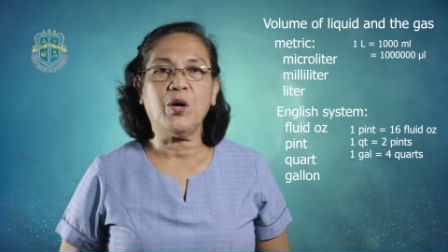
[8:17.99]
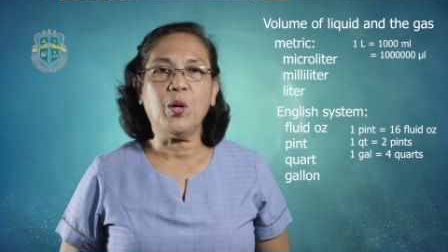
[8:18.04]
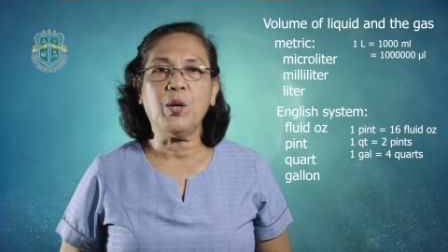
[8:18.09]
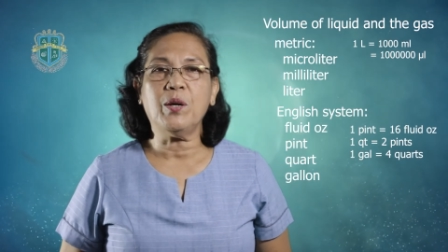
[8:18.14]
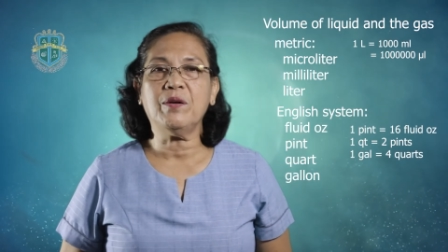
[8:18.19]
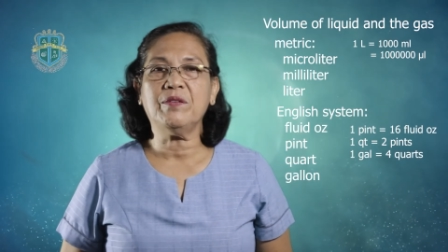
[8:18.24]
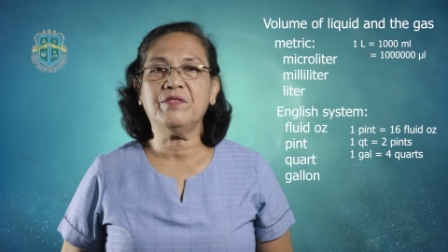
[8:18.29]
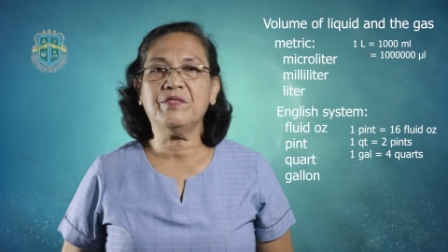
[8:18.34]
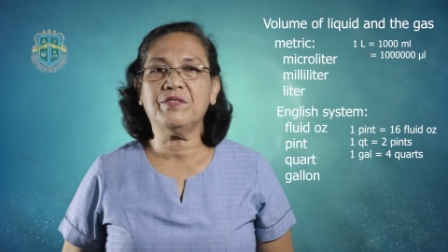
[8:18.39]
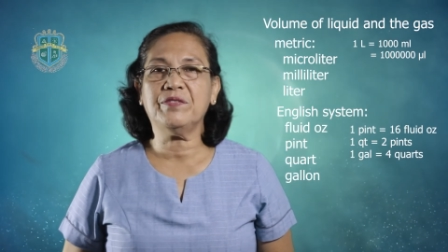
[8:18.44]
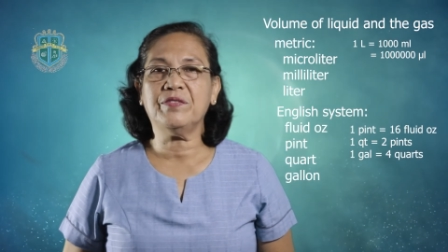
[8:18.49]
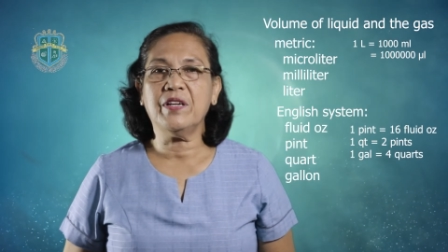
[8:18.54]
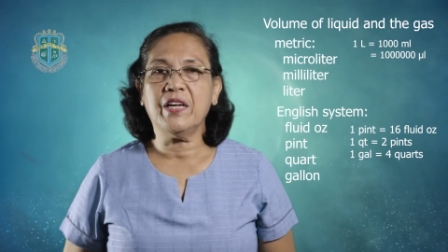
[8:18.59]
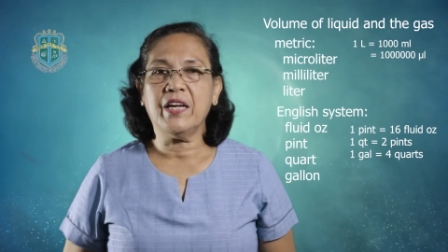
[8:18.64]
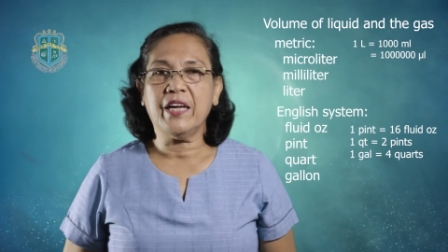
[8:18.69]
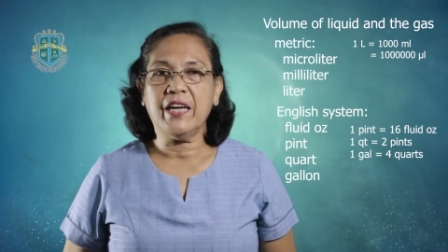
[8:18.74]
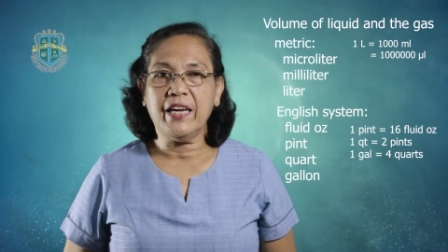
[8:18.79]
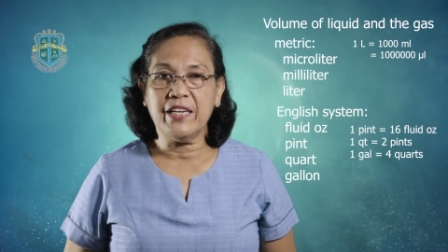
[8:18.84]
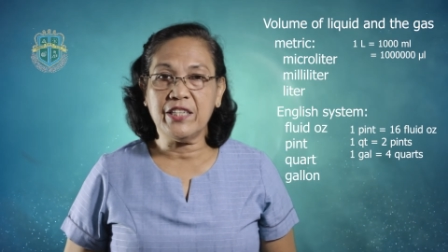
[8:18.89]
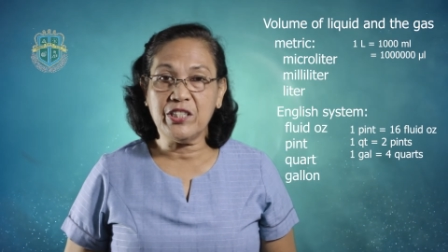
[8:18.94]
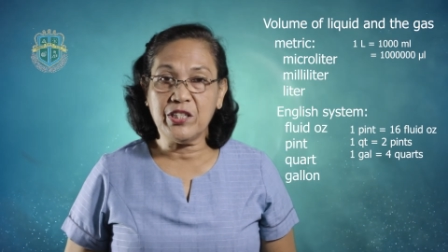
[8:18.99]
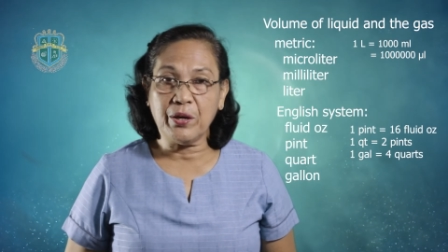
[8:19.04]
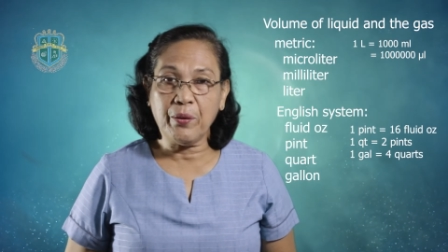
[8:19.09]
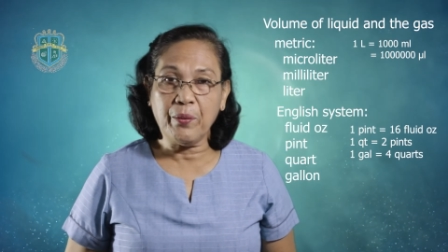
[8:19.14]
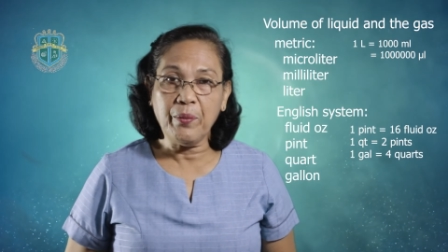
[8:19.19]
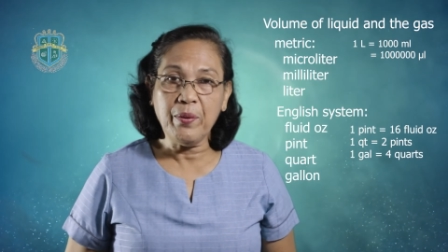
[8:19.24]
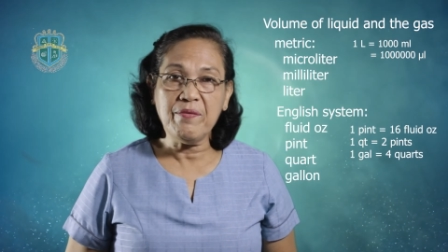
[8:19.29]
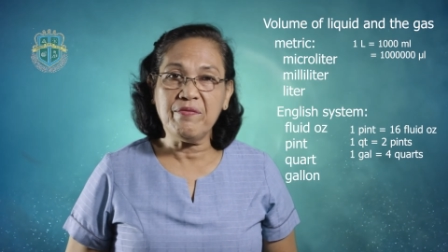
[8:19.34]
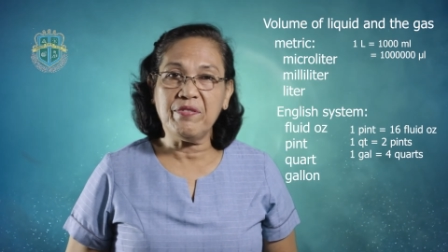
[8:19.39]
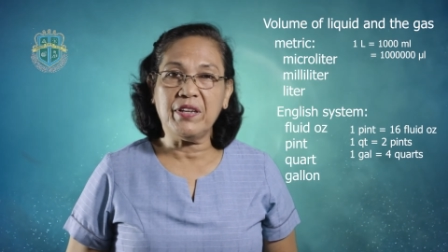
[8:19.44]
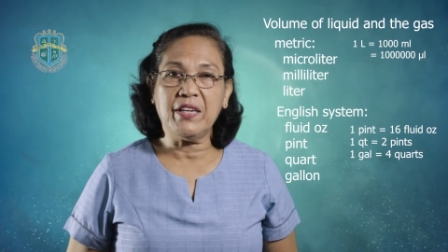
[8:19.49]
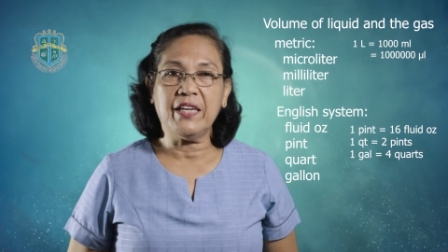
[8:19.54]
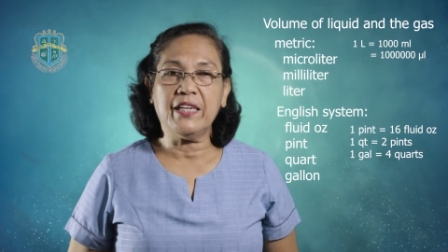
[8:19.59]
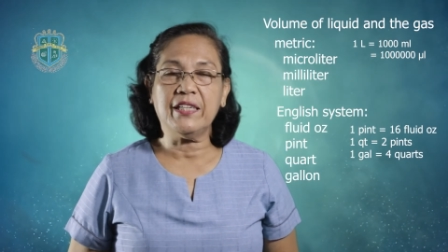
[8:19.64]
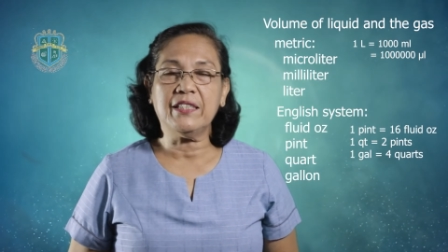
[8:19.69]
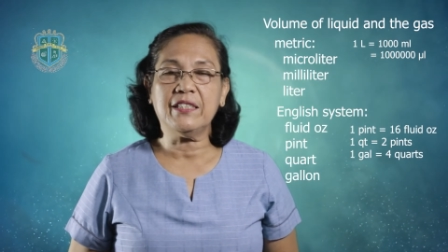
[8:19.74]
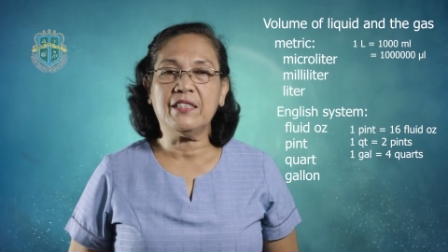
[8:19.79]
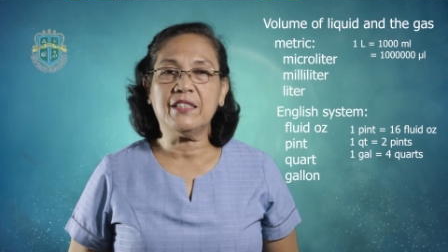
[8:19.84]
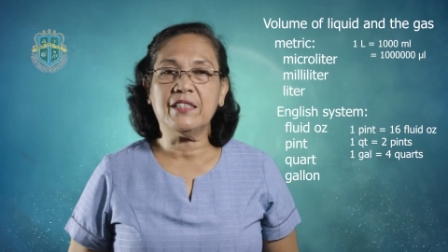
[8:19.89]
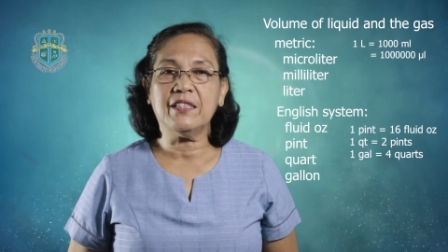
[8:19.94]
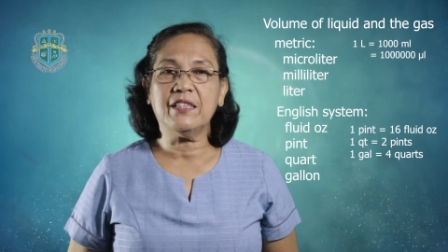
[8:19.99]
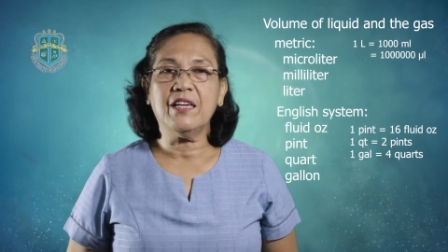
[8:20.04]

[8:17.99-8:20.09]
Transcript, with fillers: of its equivalent,